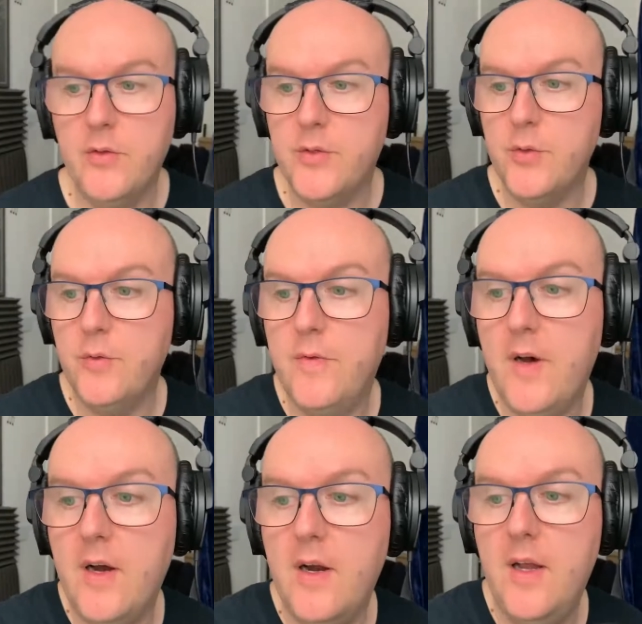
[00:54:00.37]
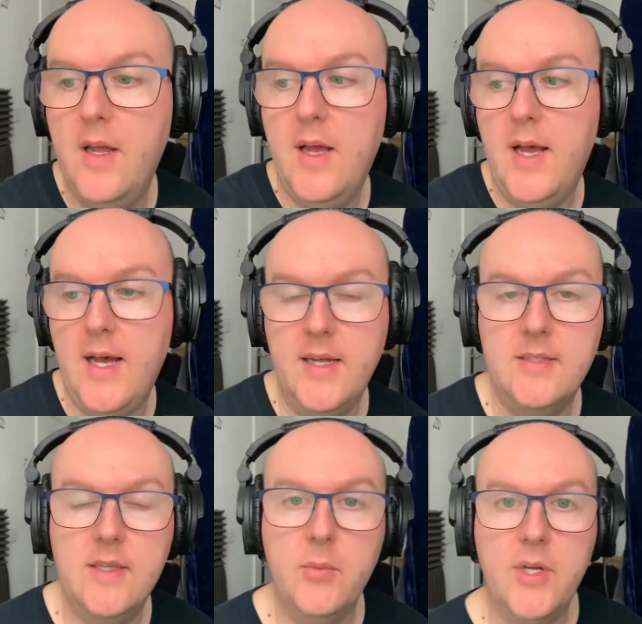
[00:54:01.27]
so far, and
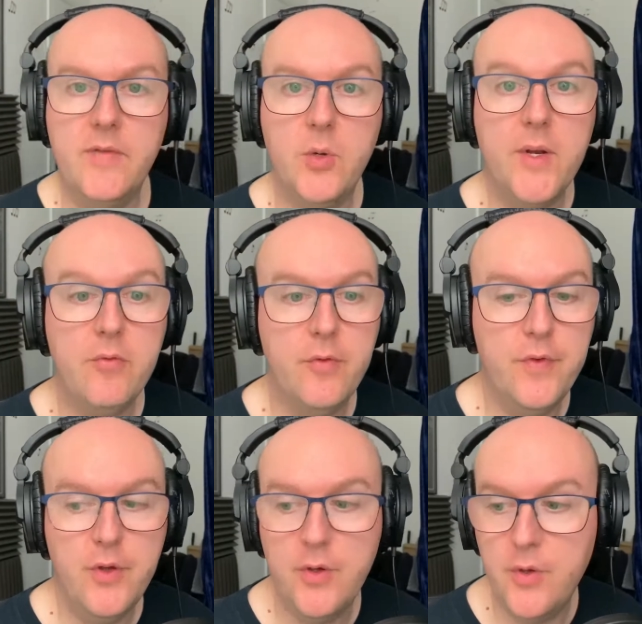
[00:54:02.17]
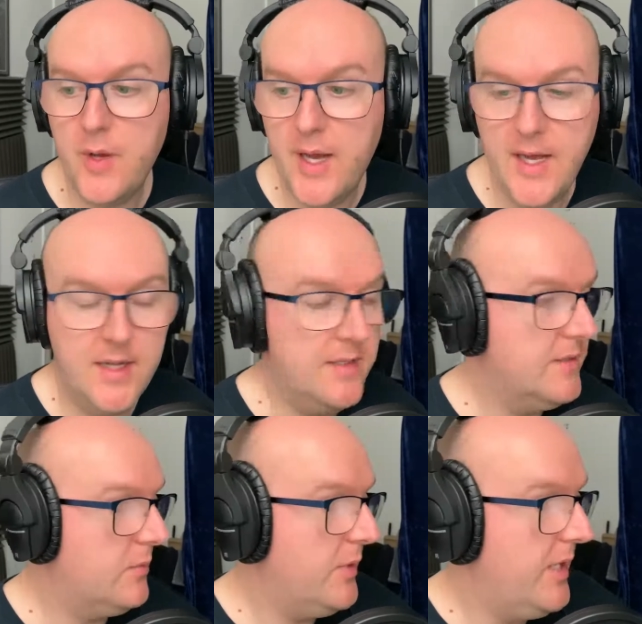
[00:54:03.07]
then we're going to have a quick review, and
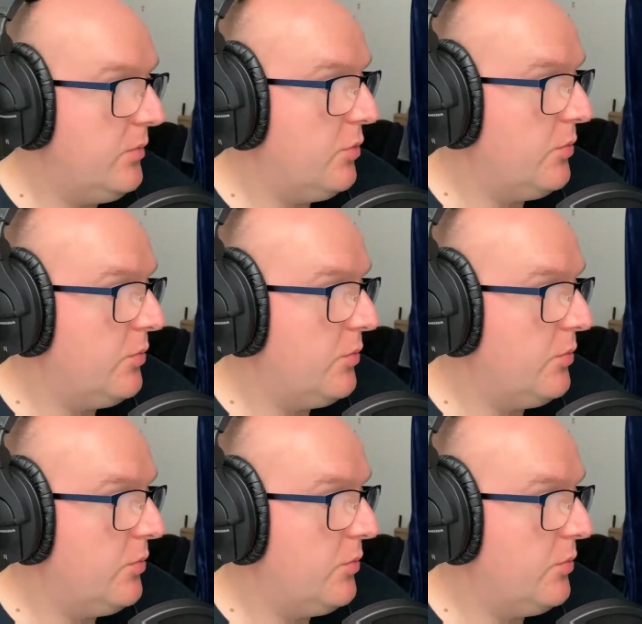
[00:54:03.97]
we will